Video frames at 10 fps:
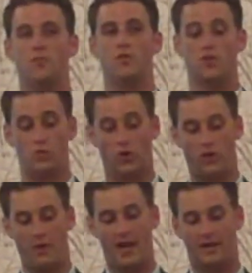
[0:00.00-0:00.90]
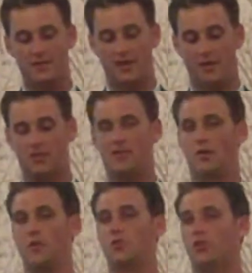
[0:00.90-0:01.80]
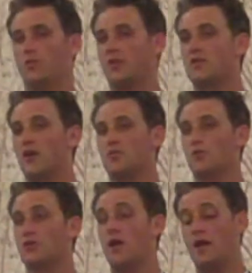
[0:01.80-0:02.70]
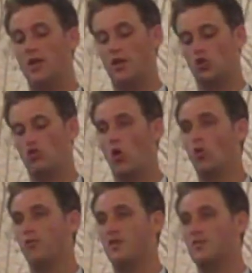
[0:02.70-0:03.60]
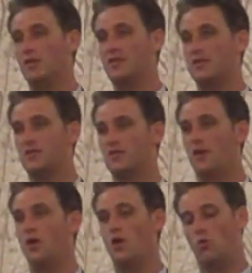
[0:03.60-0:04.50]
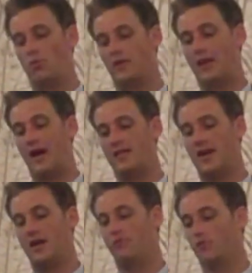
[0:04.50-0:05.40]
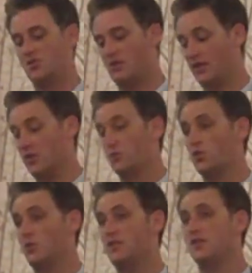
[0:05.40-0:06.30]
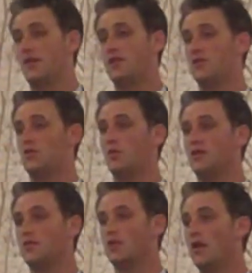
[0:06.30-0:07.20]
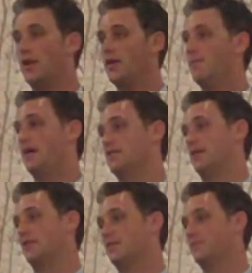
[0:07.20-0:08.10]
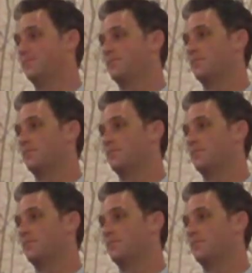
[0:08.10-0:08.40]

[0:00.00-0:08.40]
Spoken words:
Because we look back and say, the CMO took the biggest customers. It drove this business. When we line that up versus the customers we didn't take to the suites, it makes sense.